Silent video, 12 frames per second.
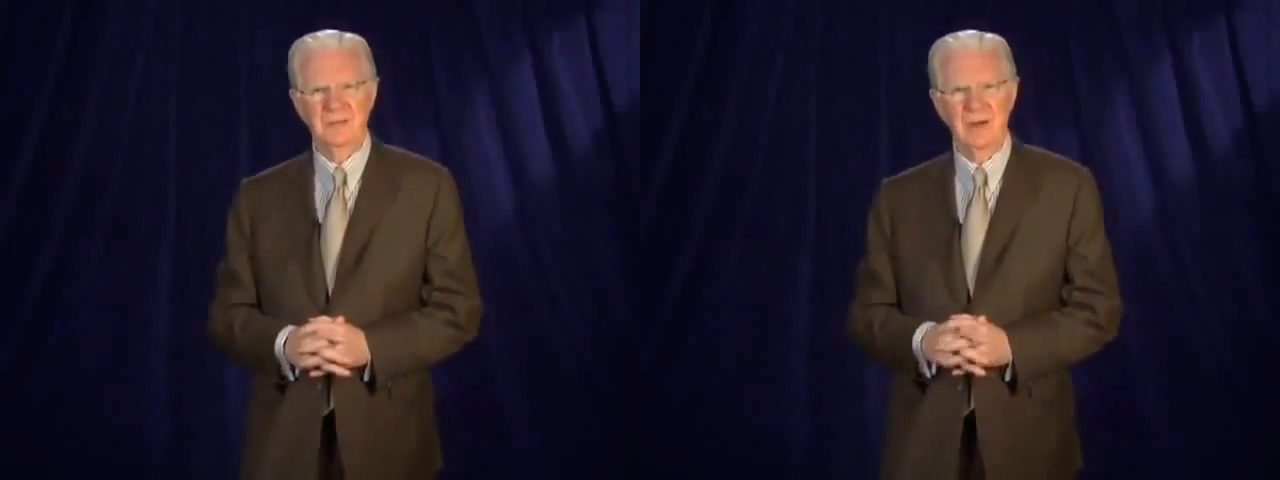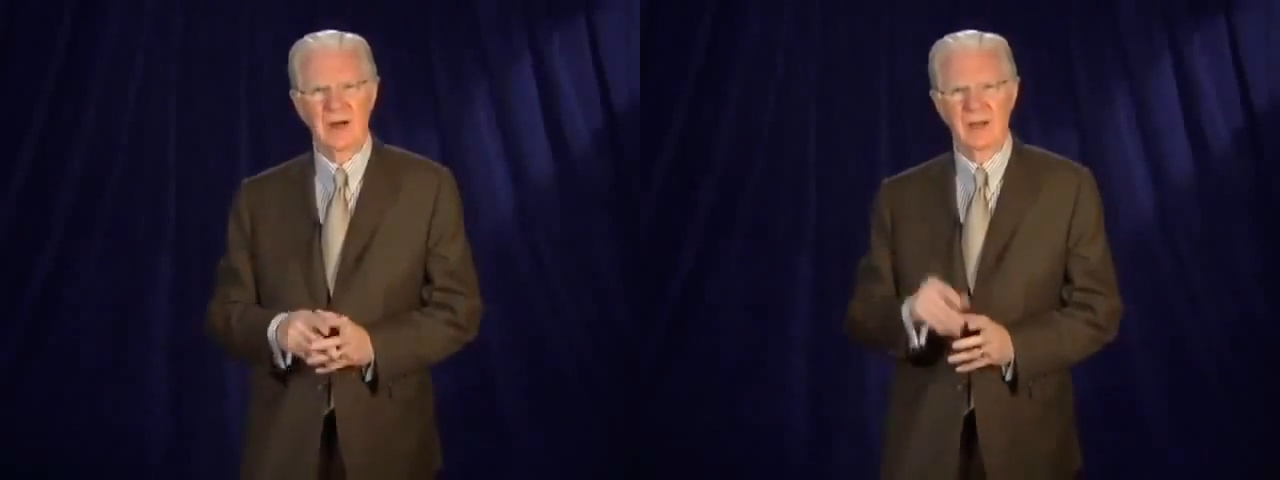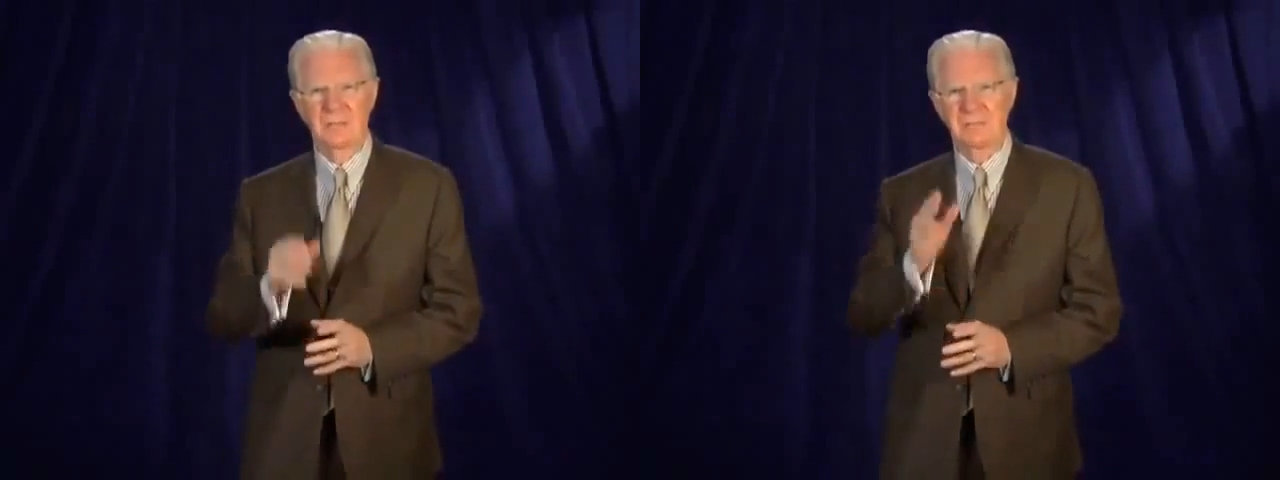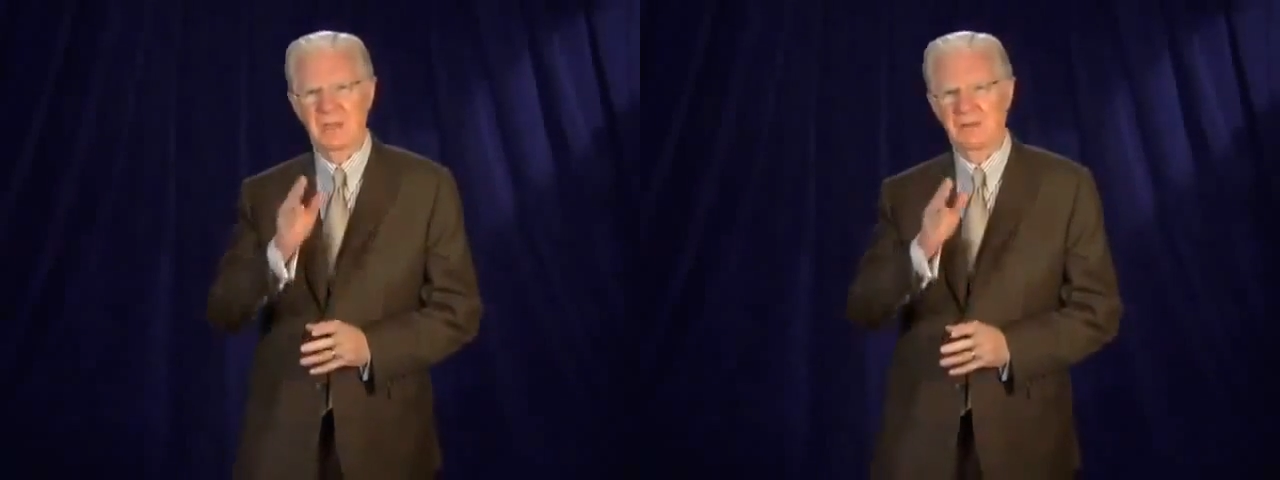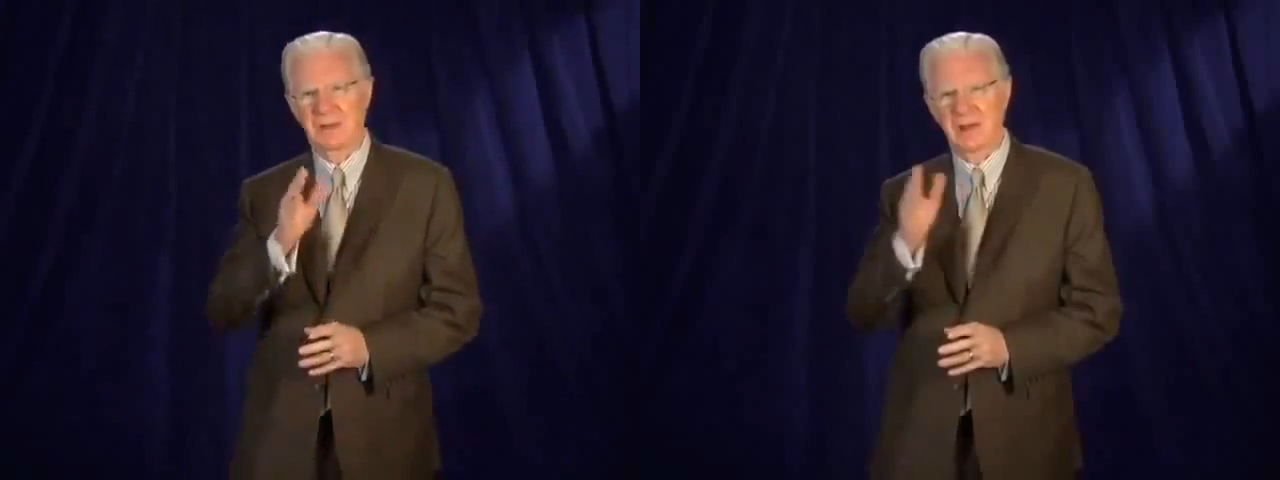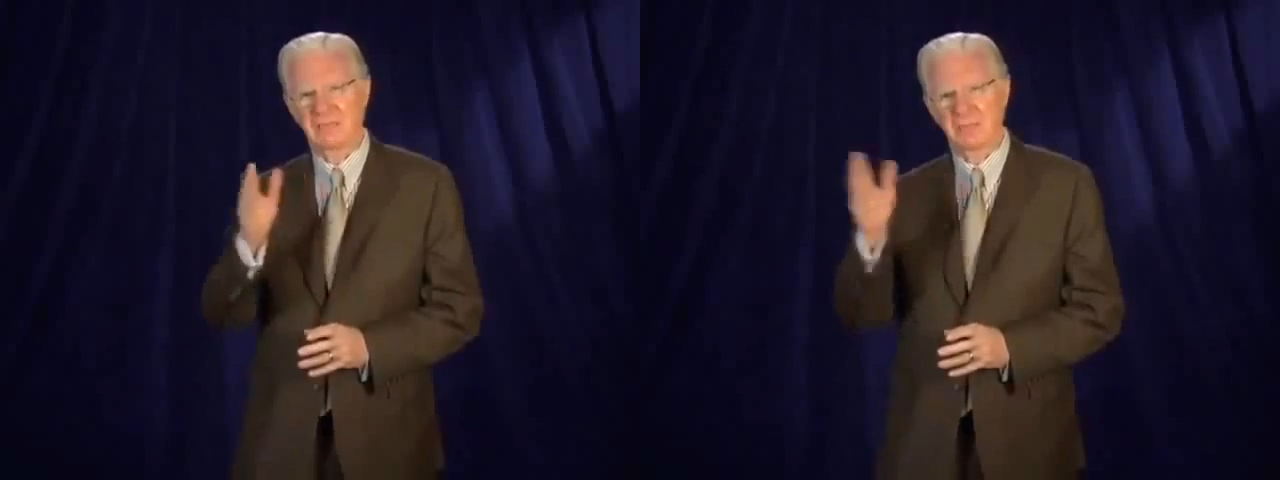They're all up
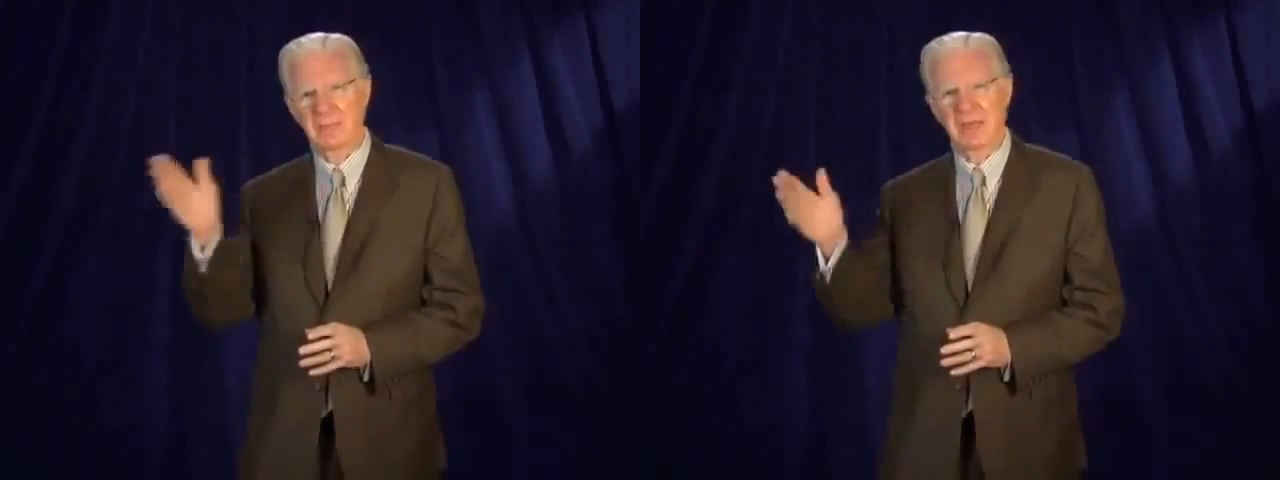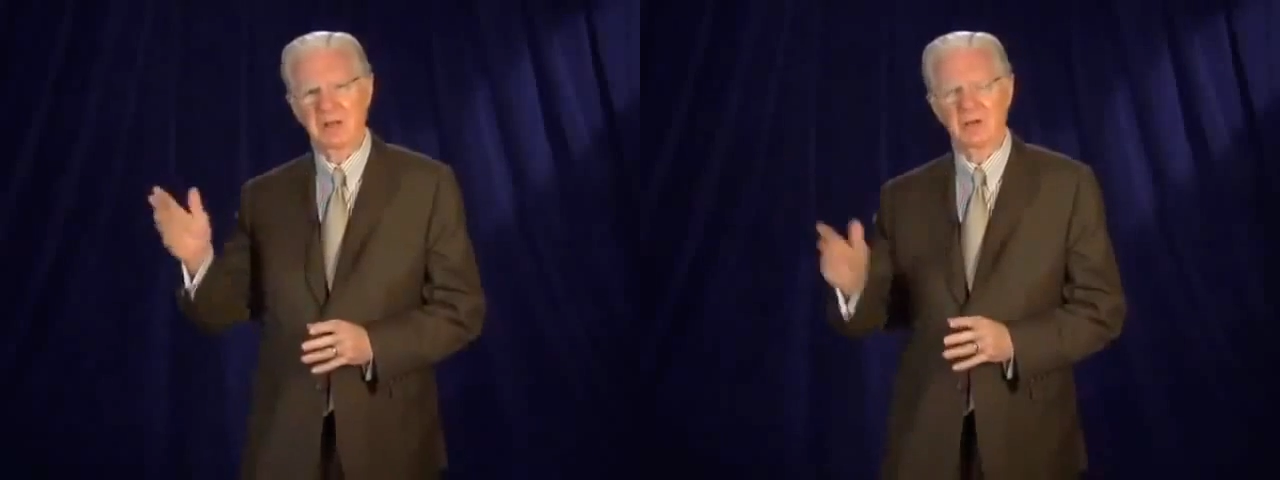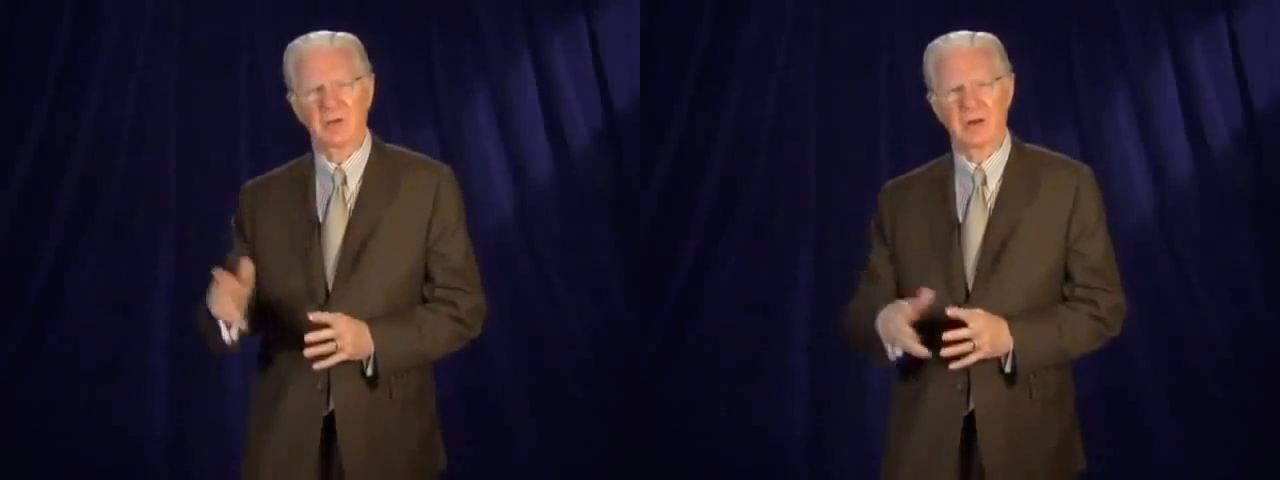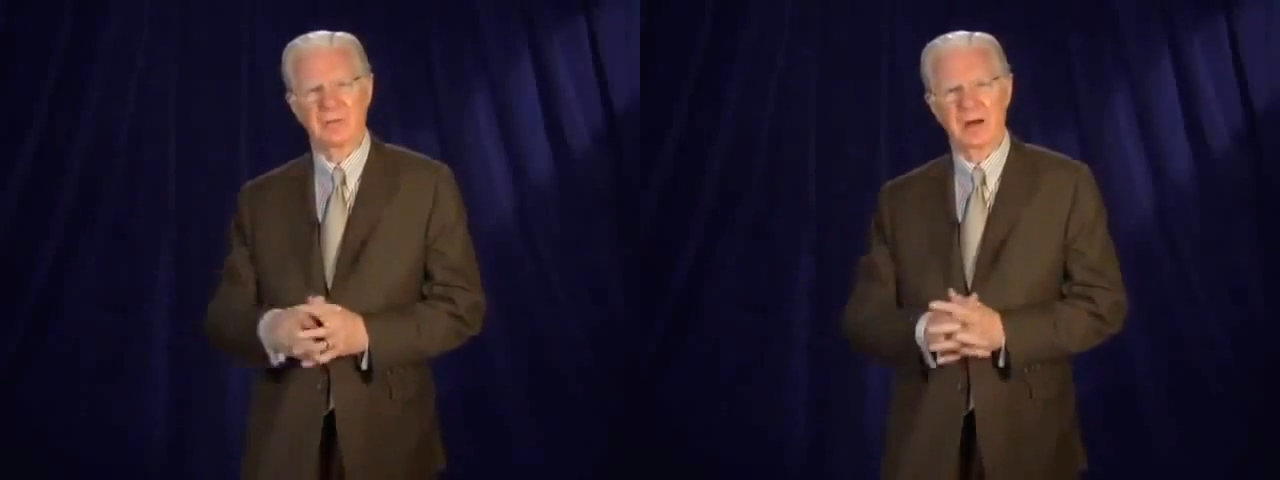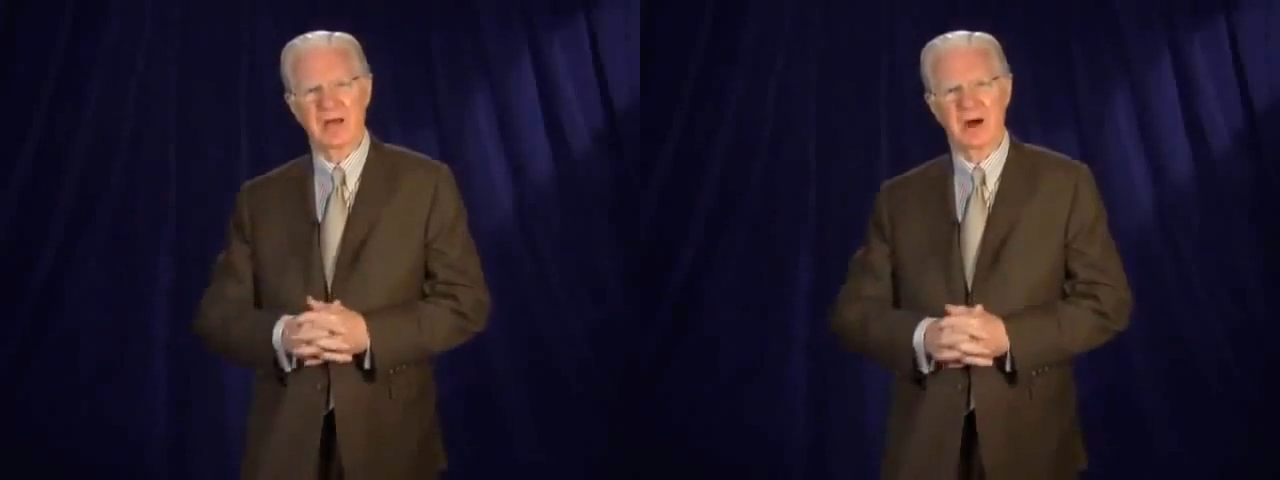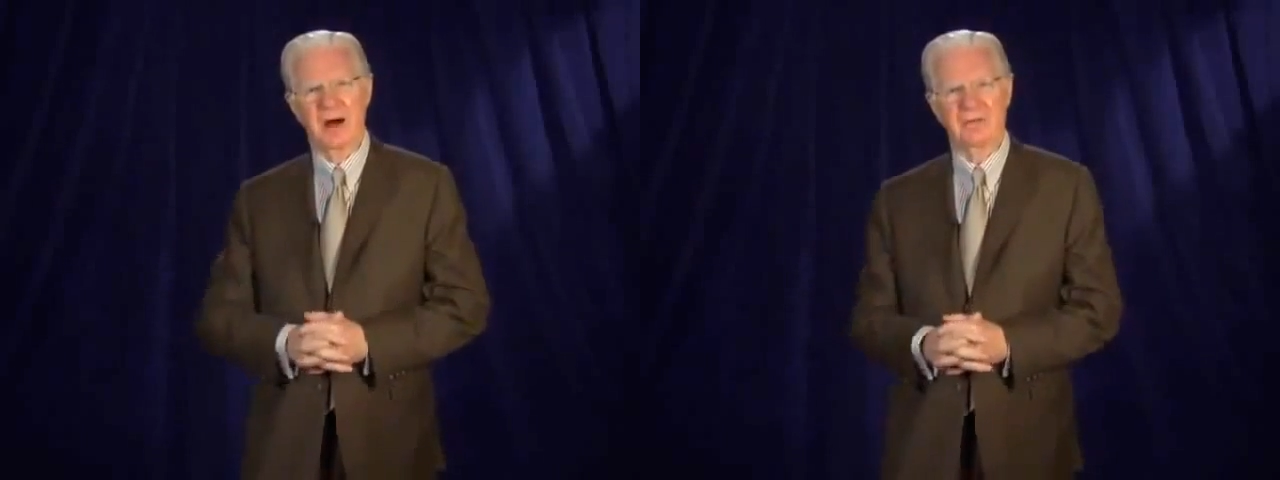there in alphabetical order
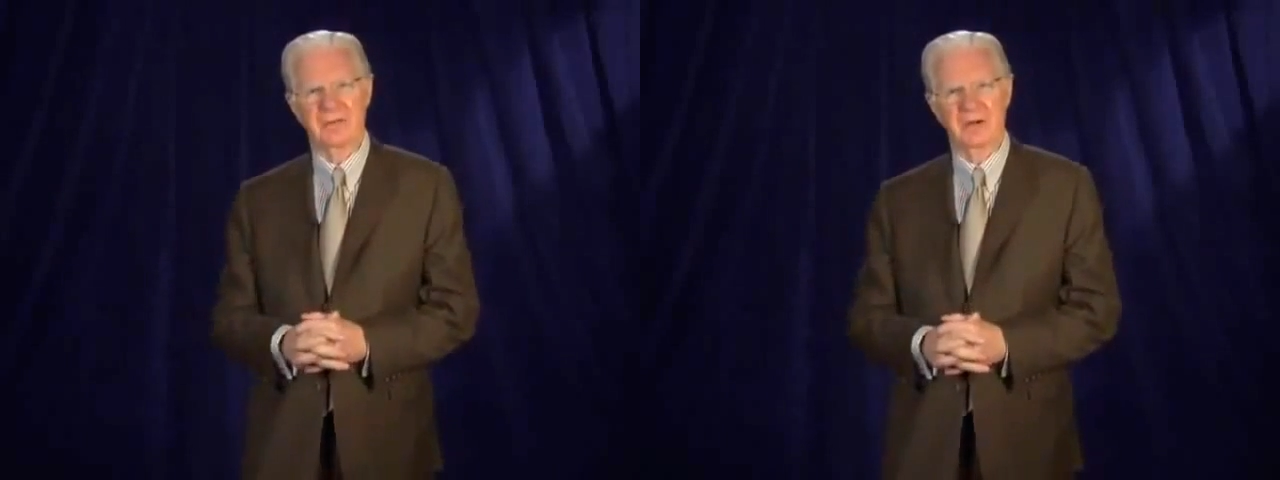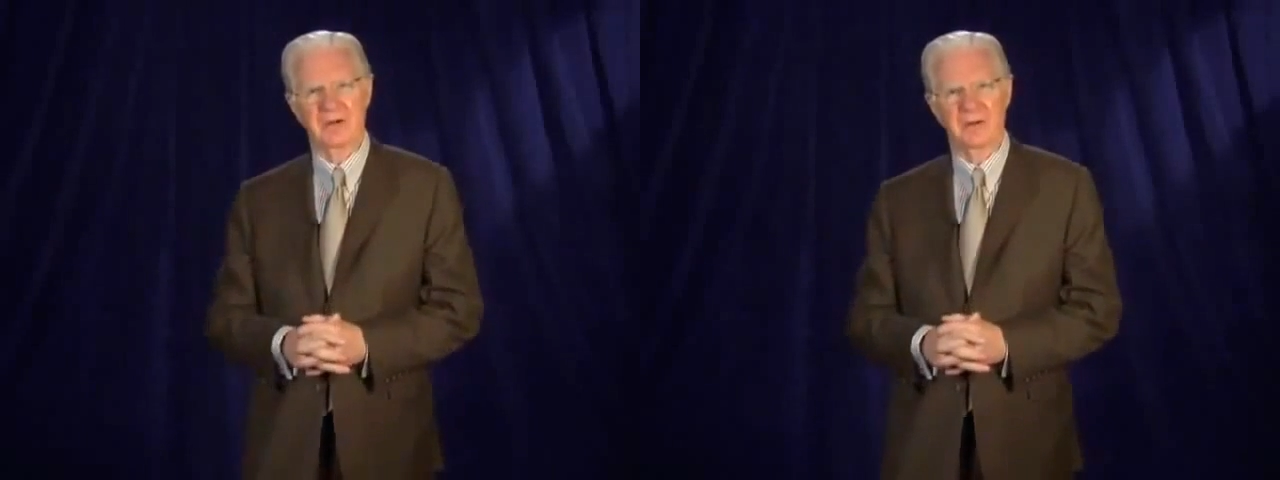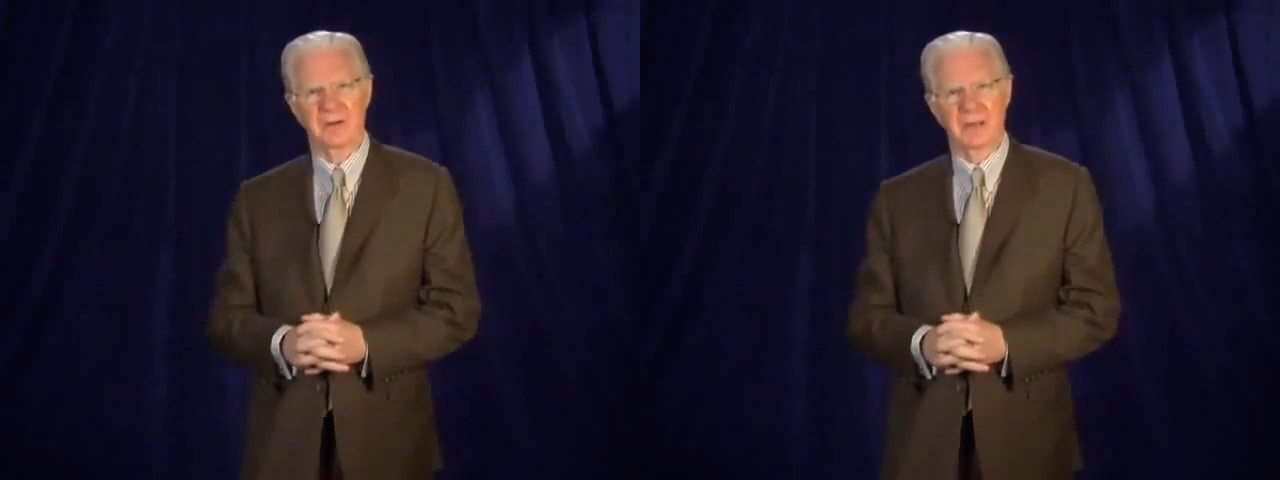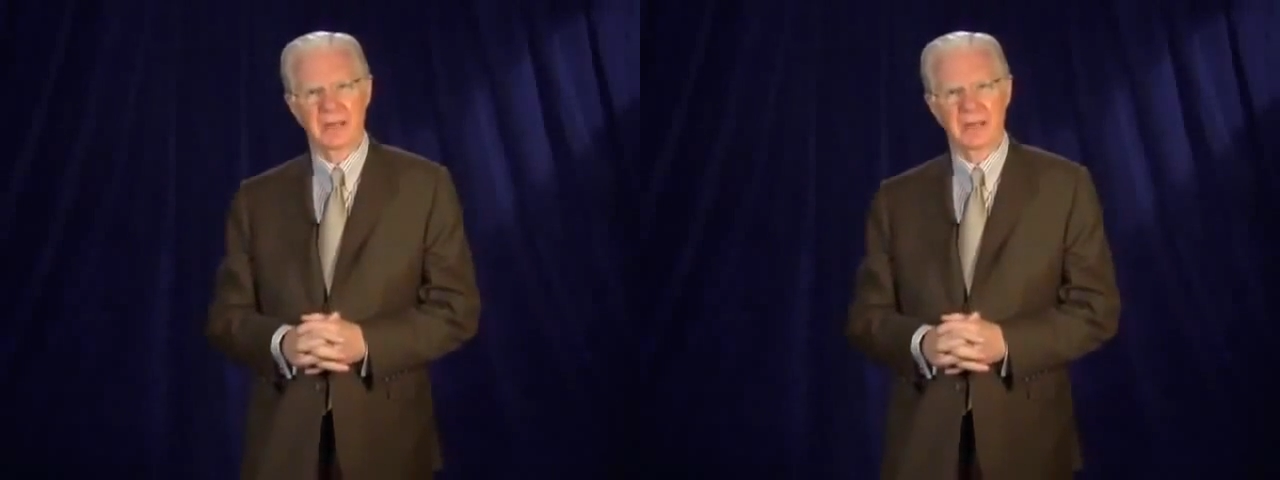by author.